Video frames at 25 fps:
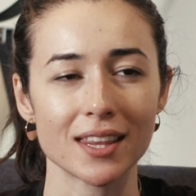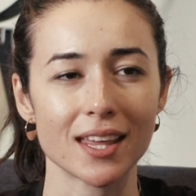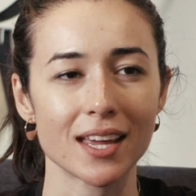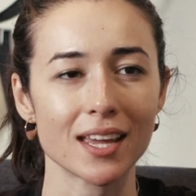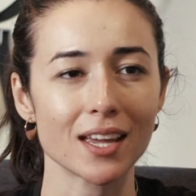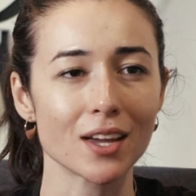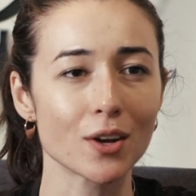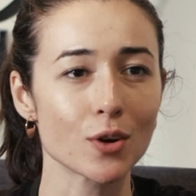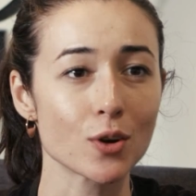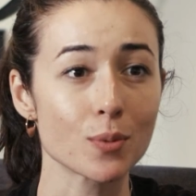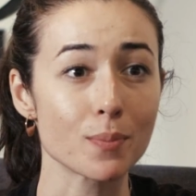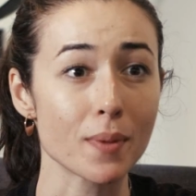They
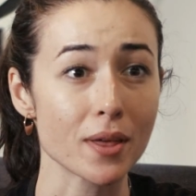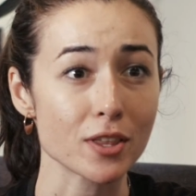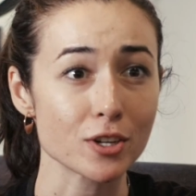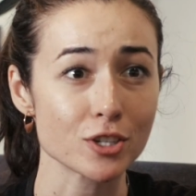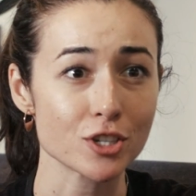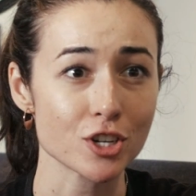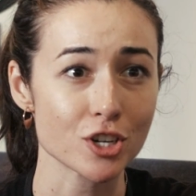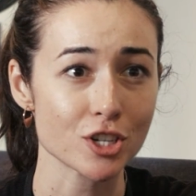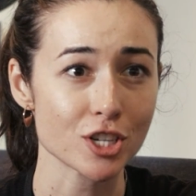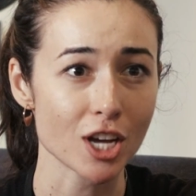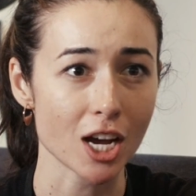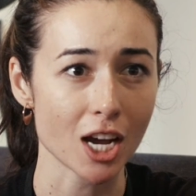can go to
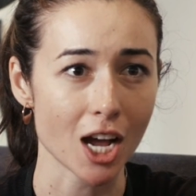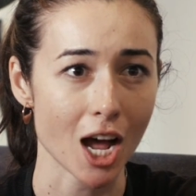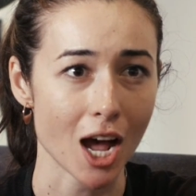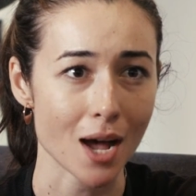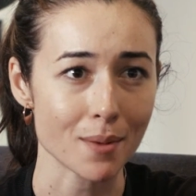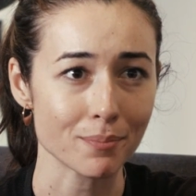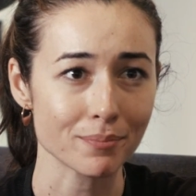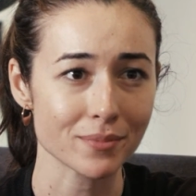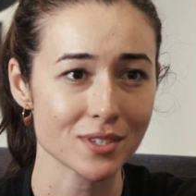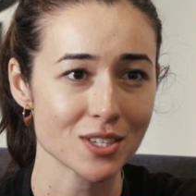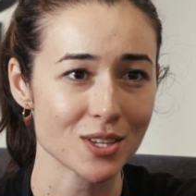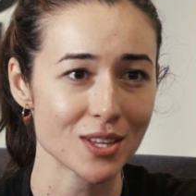
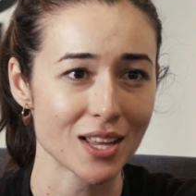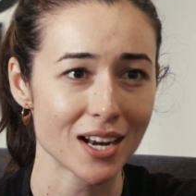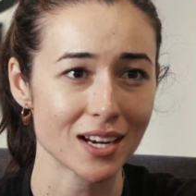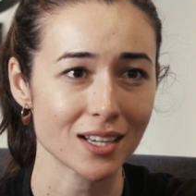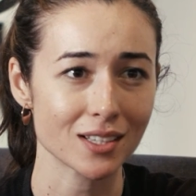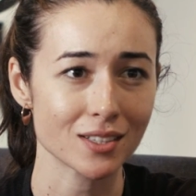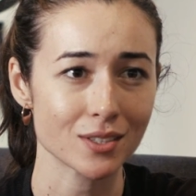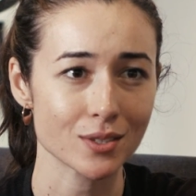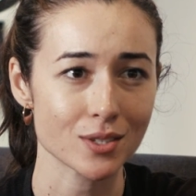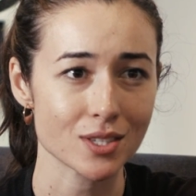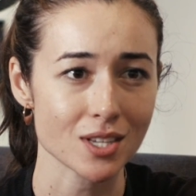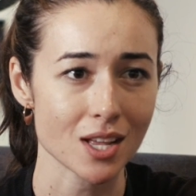motherdirt.com, so that
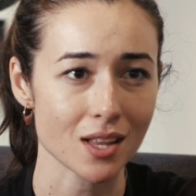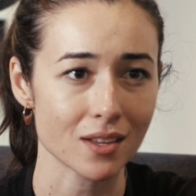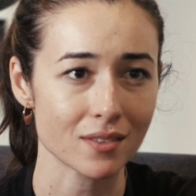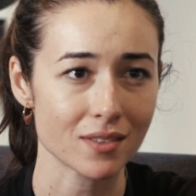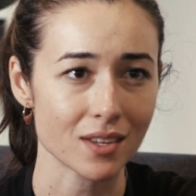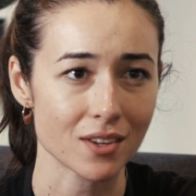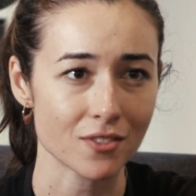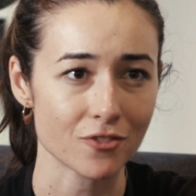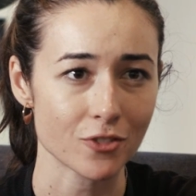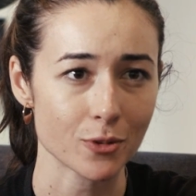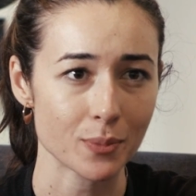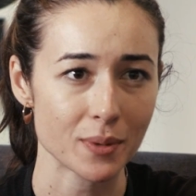includes all of
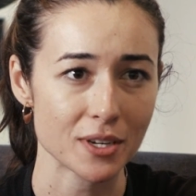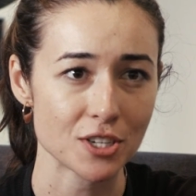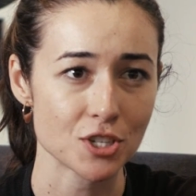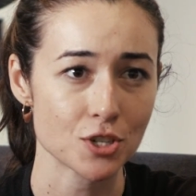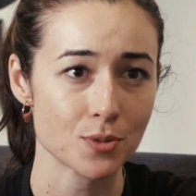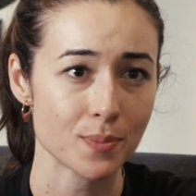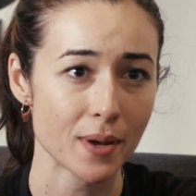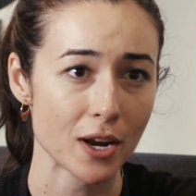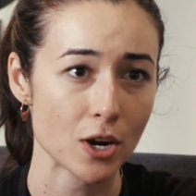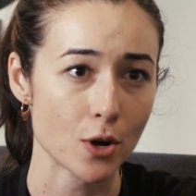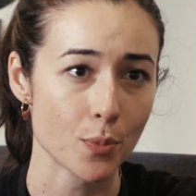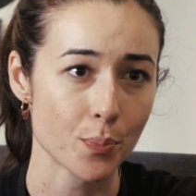the information
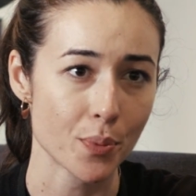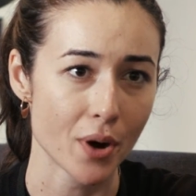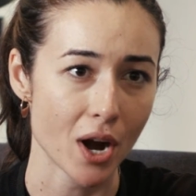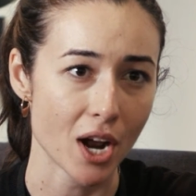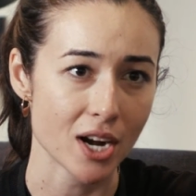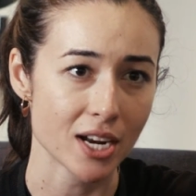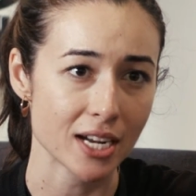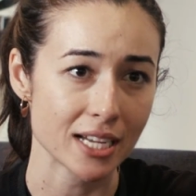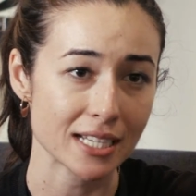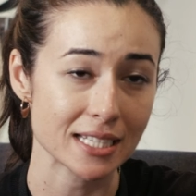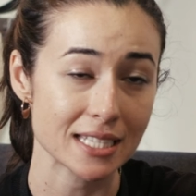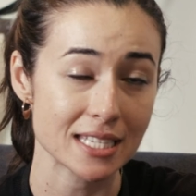about our
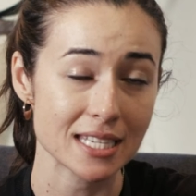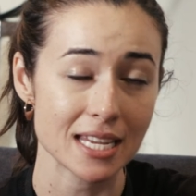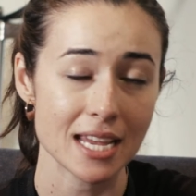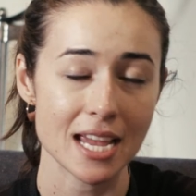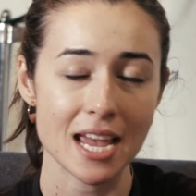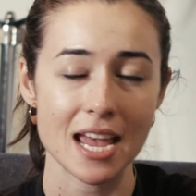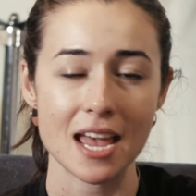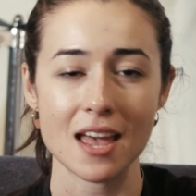products.